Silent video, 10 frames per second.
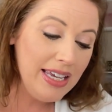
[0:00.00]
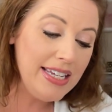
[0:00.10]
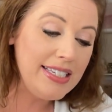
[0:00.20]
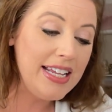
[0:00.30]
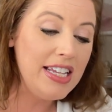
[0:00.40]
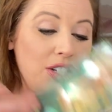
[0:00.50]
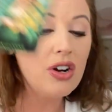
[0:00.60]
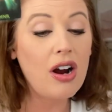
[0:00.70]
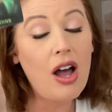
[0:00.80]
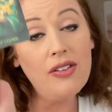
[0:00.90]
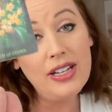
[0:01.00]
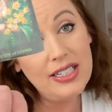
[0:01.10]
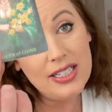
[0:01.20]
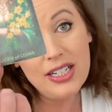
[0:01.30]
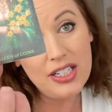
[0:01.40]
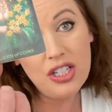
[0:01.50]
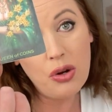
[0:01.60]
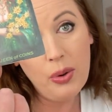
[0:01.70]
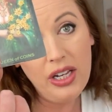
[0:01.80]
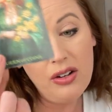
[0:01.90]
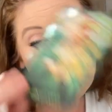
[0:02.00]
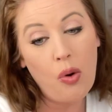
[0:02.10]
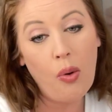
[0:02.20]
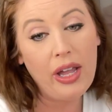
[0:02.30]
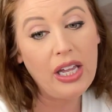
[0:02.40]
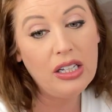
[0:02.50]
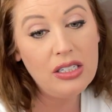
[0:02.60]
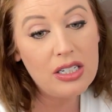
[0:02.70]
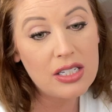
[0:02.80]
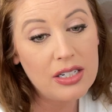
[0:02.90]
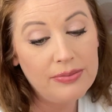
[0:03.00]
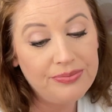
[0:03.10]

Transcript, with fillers: He sees her obviously as the queen of coins.